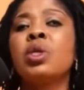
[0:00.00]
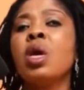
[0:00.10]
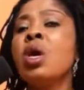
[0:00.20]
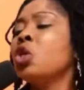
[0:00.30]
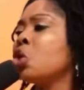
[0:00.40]

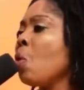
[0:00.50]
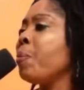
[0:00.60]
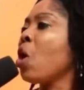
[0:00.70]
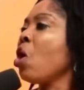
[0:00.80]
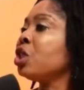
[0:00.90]
Yeah. So
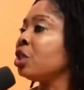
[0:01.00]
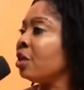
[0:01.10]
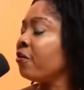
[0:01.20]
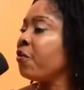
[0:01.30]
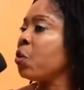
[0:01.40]
because she
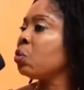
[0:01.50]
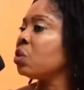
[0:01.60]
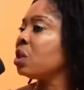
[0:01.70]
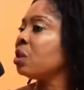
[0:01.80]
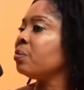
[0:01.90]

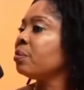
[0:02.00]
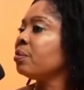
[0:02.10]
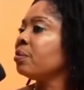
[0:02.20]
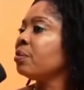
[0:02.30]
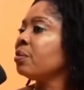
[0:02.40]
refused,
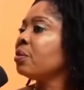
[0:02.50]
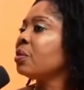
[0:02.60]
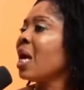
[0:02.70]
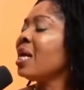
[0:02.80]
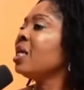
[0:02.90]

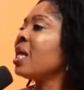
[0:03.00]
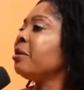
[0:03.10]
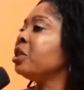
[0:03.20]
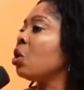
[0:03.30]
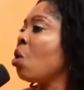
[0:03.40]

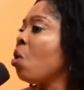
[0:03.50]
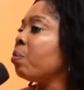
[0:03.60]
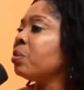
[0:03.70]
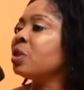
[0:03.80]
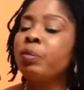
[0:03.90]
anytime she
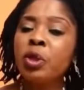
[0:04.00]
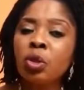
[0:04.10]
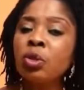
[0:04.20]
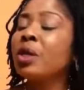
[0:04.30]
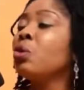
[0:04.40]
come, T.B.
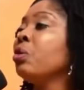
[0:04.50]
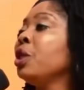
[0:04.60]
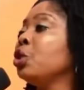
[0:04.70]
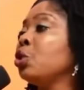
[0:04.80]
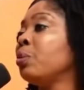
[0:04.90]
Joshua don't
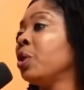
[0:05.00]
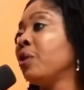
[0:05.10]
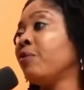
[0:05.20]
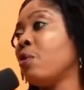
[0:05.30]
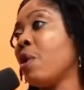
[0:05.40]
issue
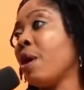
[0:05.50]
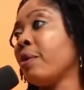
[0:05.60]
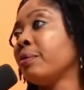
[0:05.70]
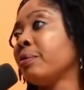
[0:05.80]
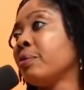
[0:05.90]
money for her.
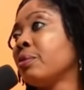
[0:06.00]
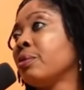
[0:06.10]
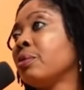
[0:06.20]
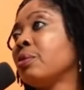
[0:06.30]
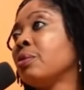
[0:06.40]

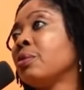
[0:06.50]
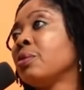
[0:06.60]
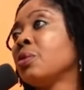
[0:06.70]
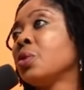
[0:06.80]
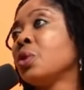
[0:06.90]

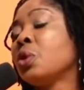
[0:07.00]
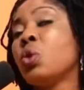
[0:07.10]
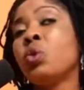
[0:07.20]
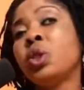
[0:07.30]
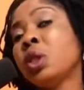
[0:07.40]

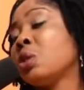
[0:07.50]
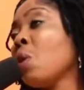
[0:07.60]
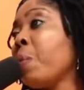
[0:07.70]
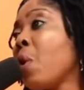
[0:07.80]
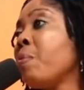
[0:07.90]
So she
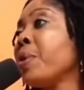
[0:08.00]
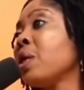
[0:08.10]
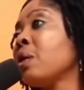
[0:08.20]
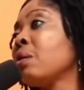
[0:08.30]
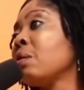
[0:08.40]
stopped coming.